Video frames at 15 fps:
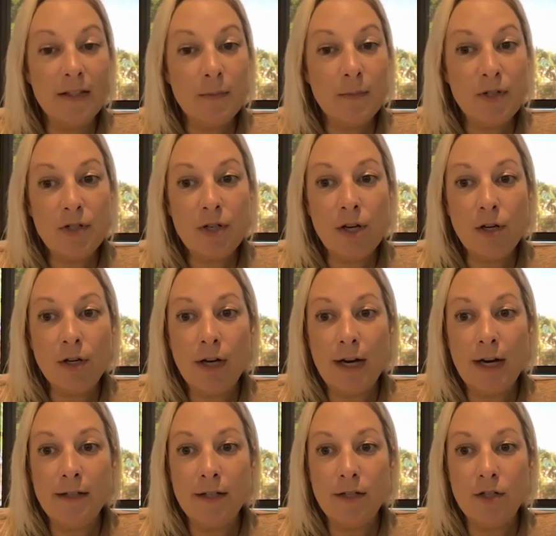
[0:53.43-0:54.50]
This particular
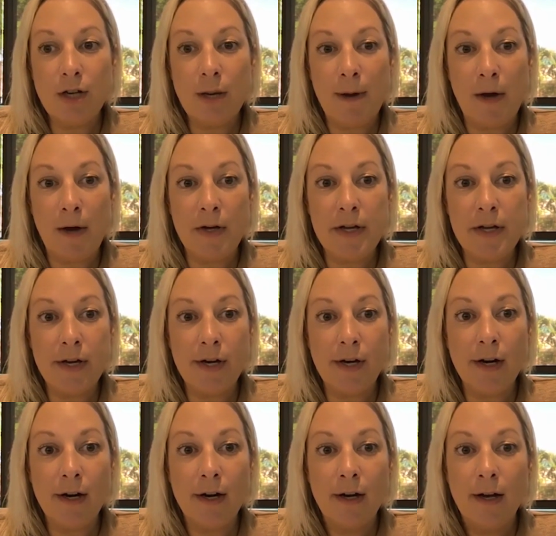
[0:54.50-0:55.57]
case, it took about a
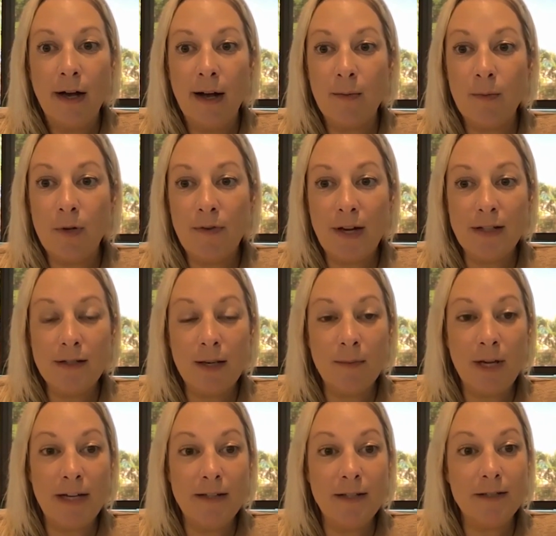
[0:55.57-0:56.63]
year um, we've had
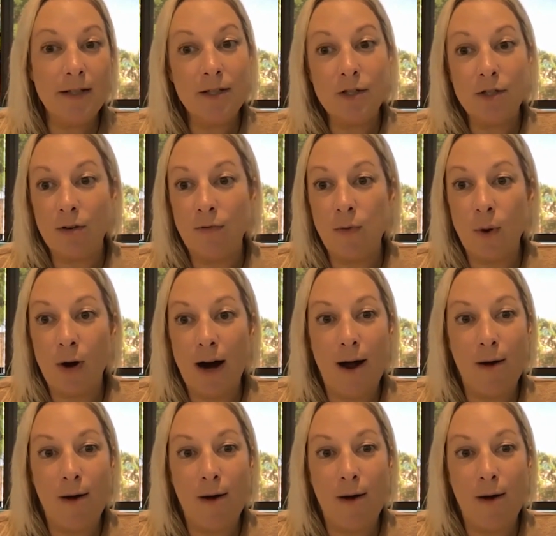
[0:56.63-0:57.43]
some cases that took four